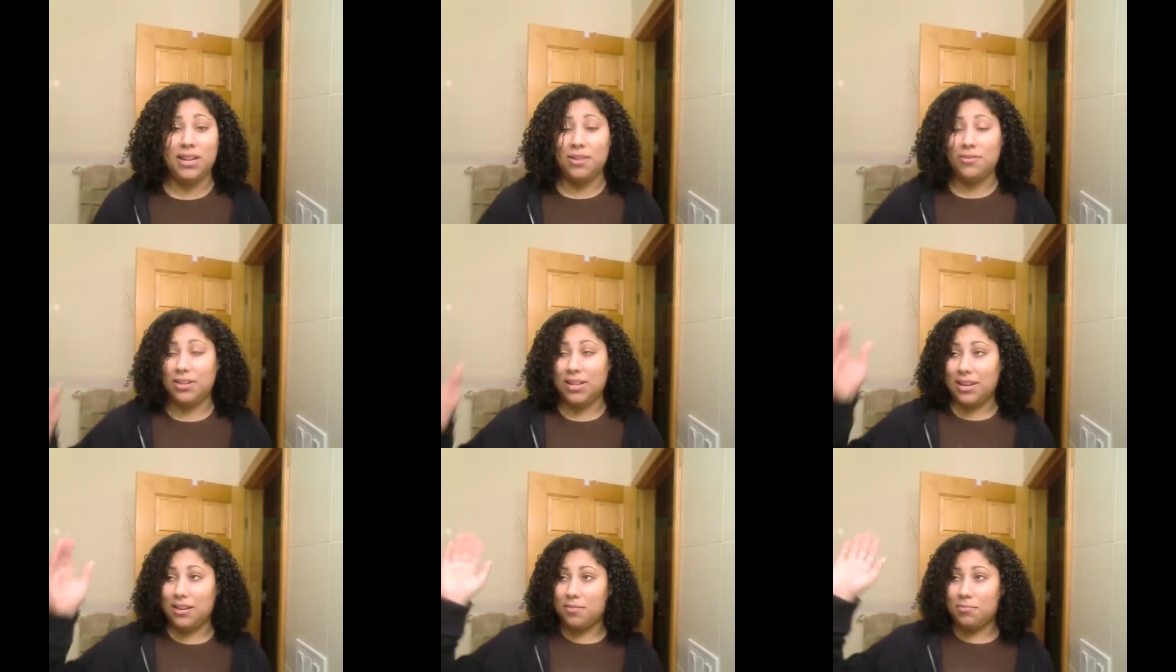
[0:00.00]
There
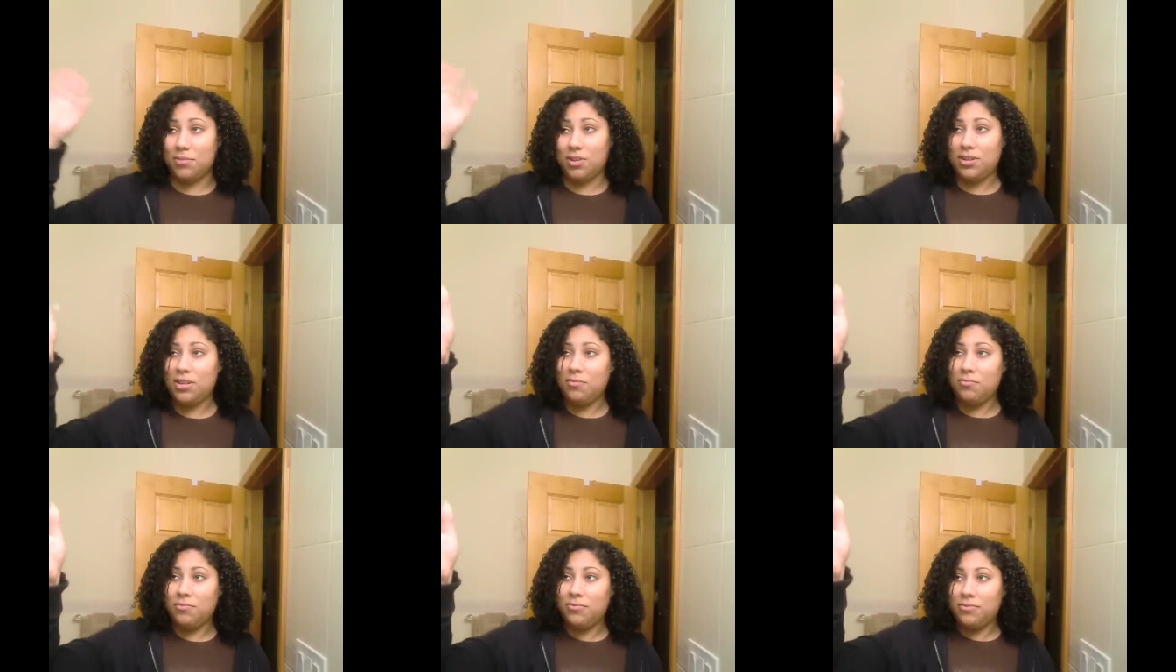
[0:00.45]
were like a
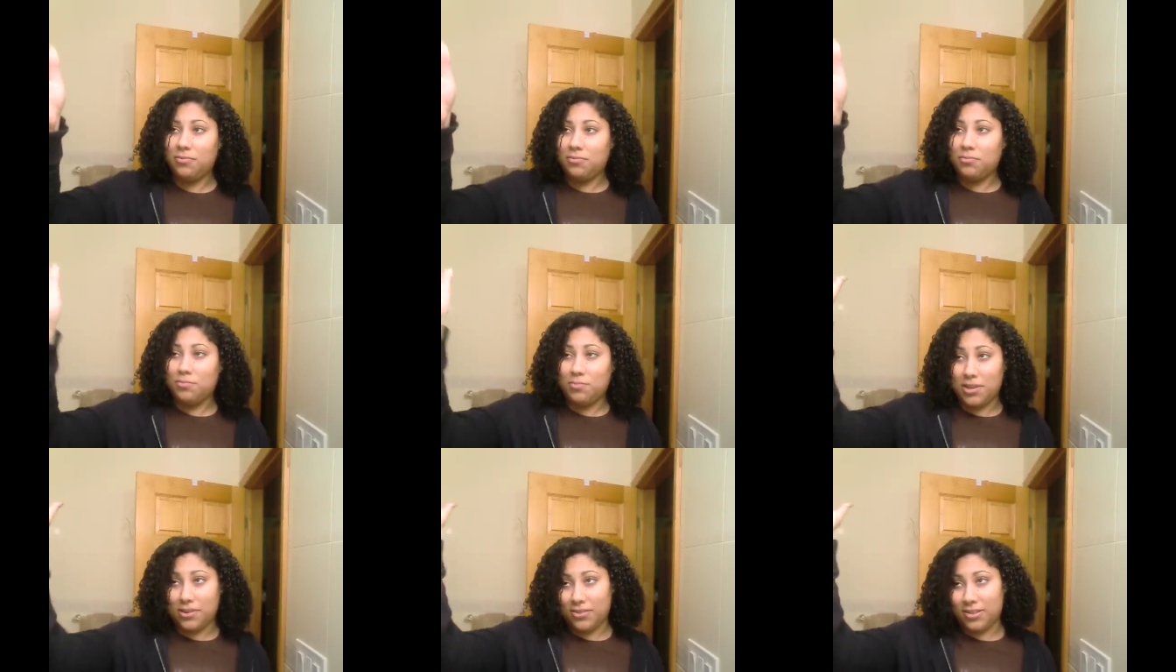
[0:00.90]
million
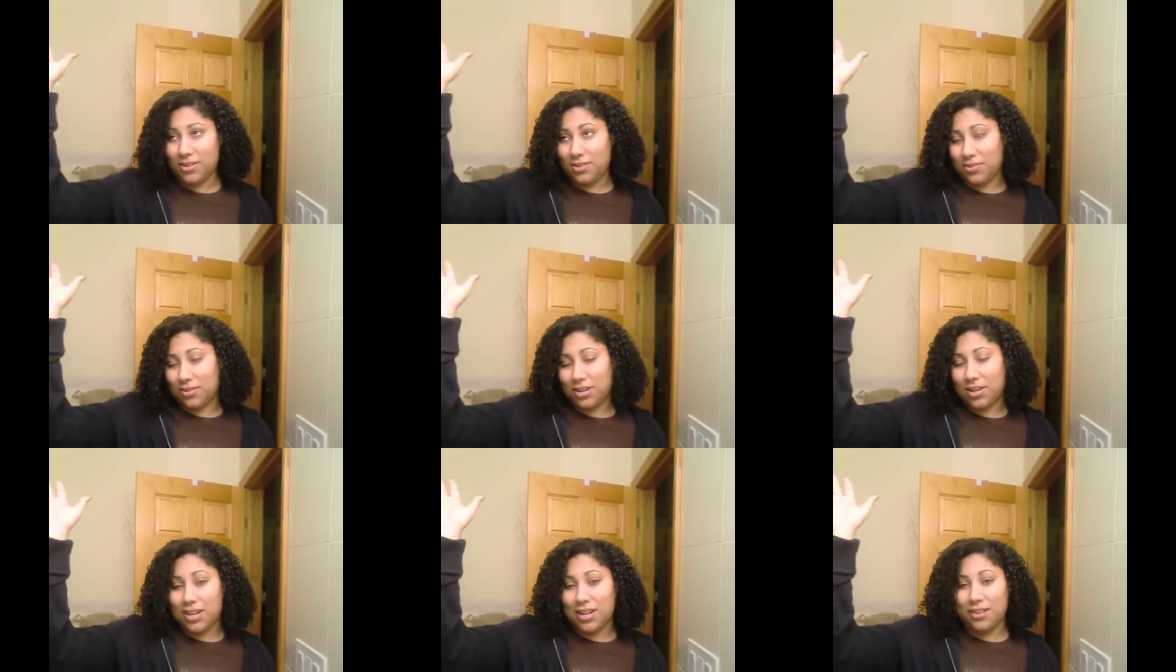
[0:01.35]
mirrors
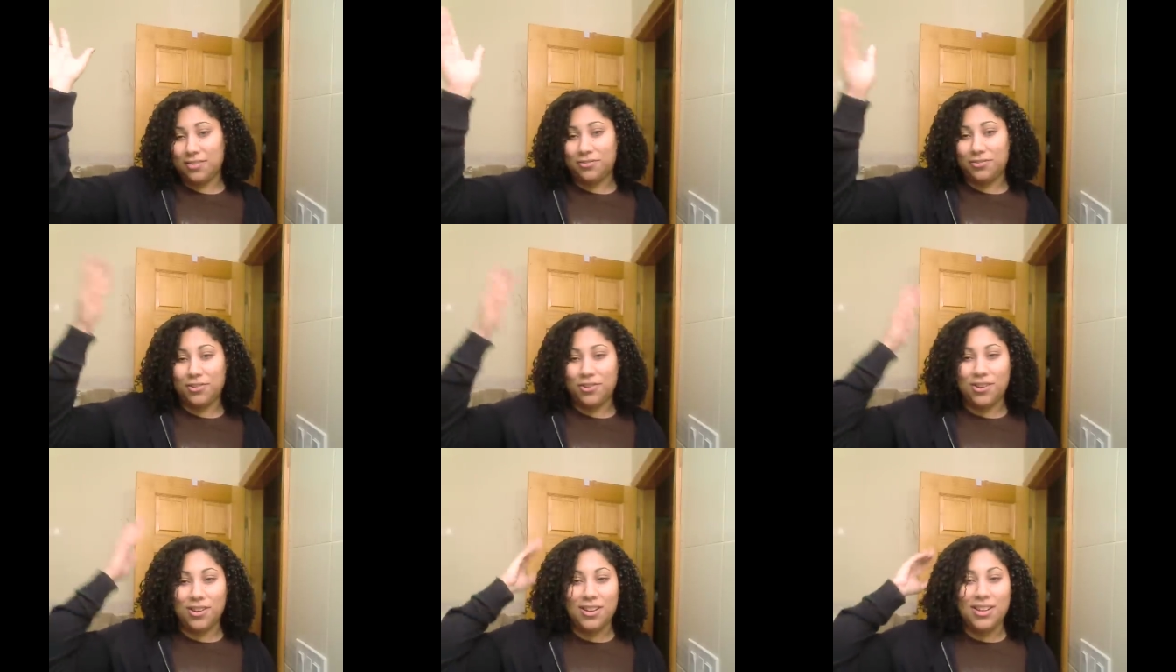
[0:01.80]
on the cutting
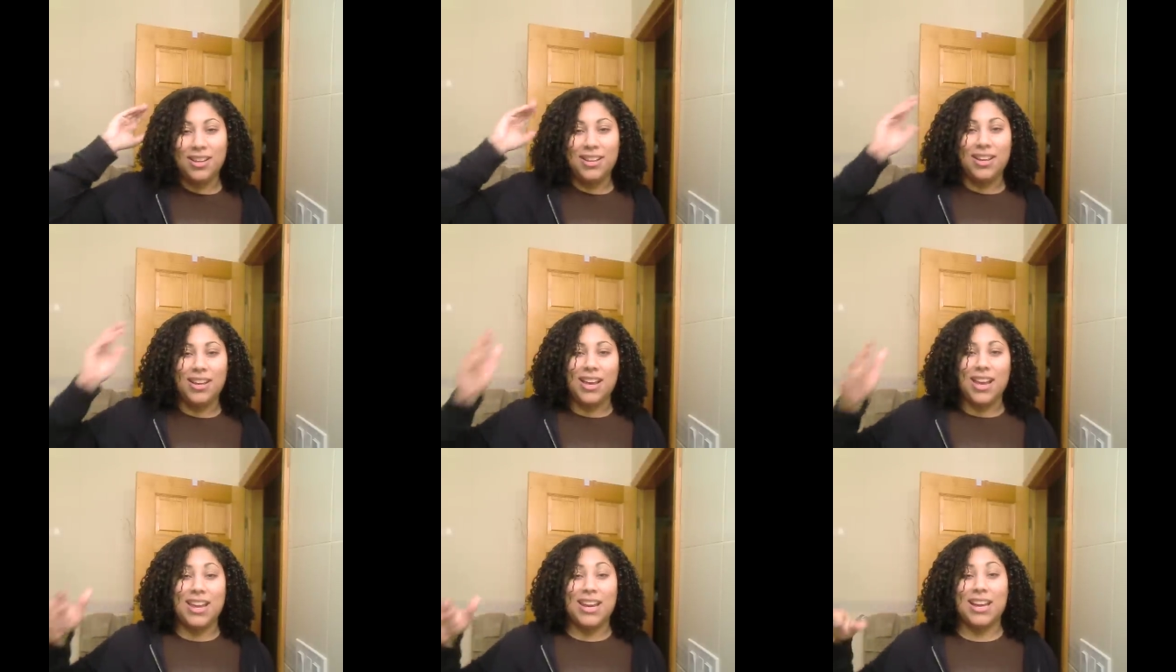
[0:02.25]
floor,
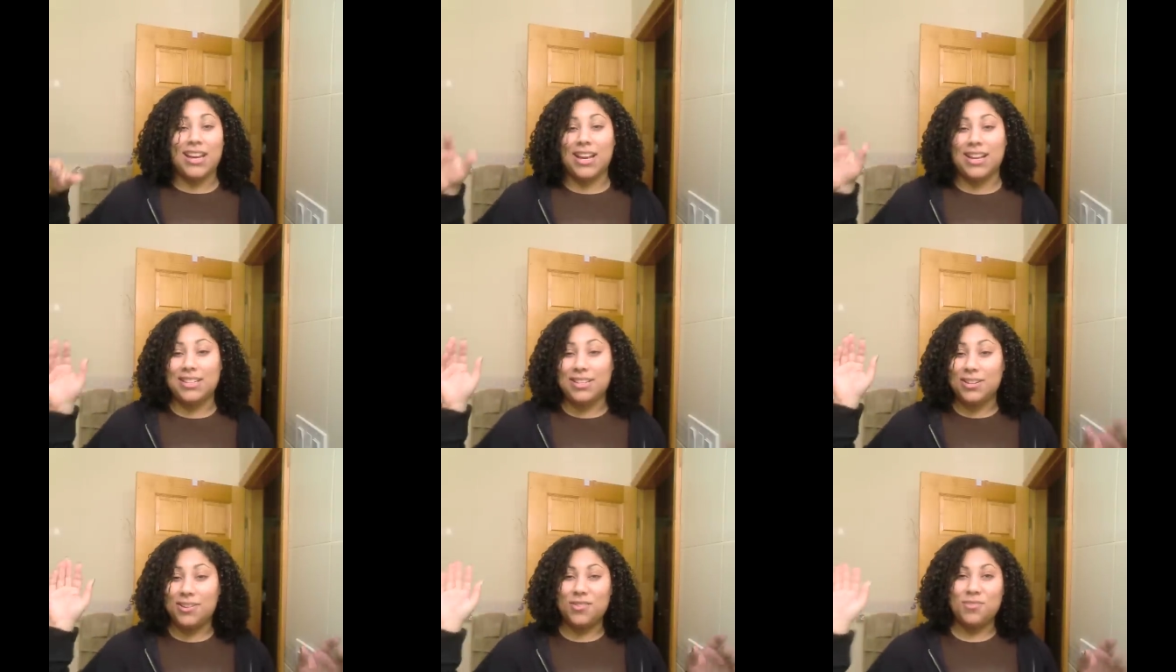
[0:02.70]
and I
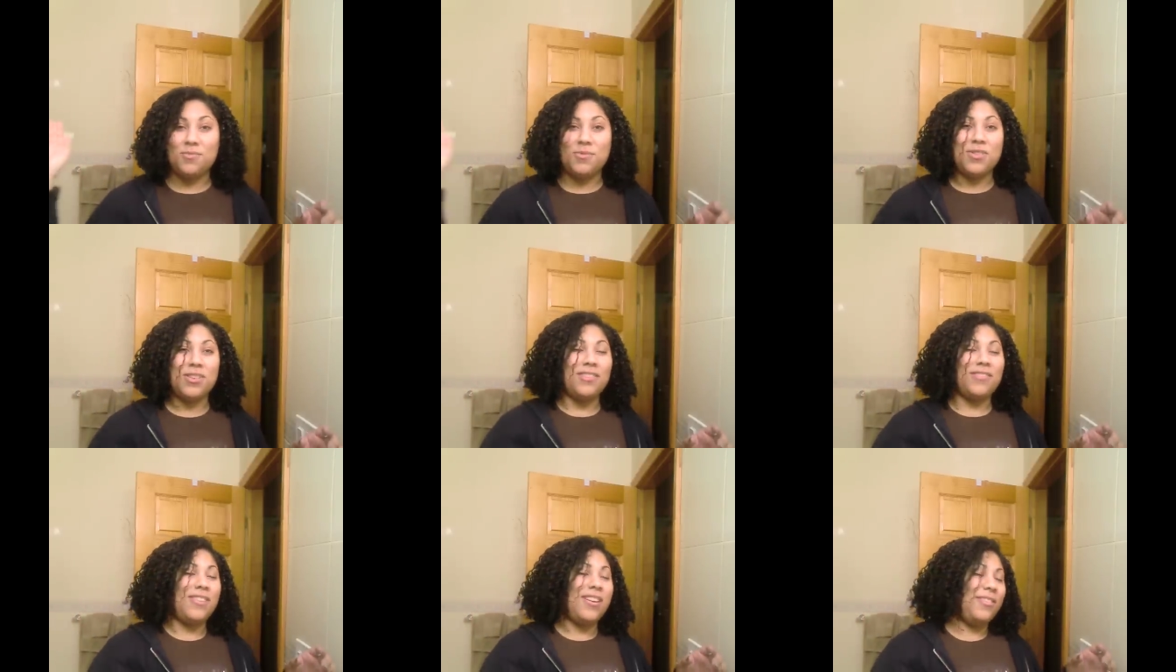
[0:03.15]
got to go
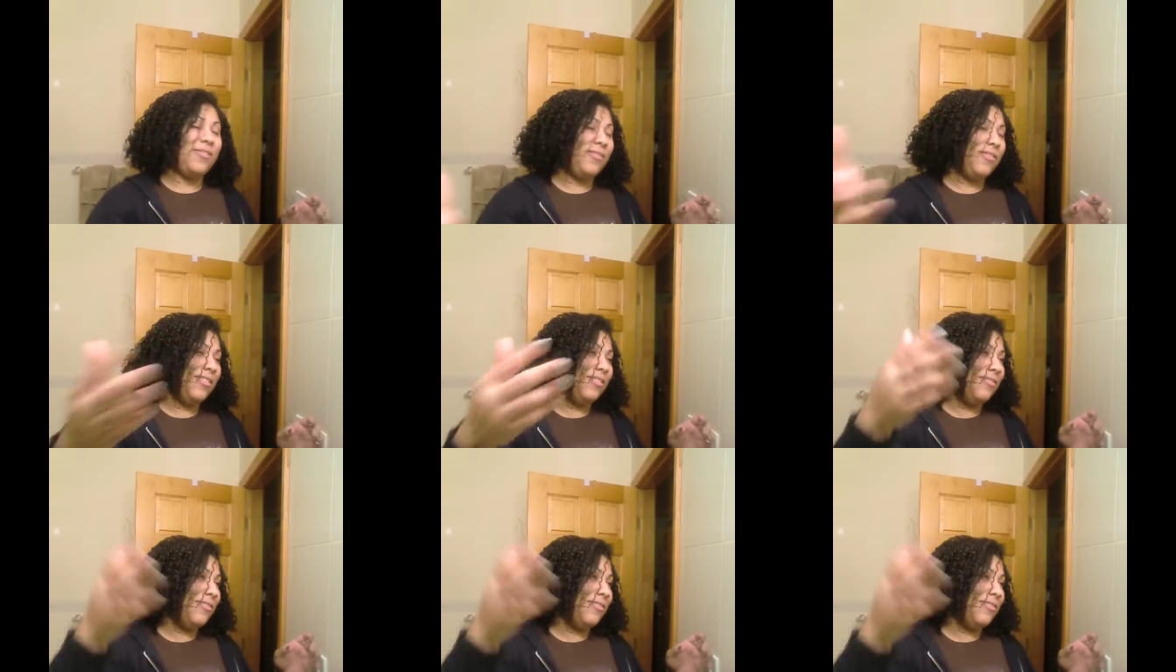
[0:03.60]
walk around all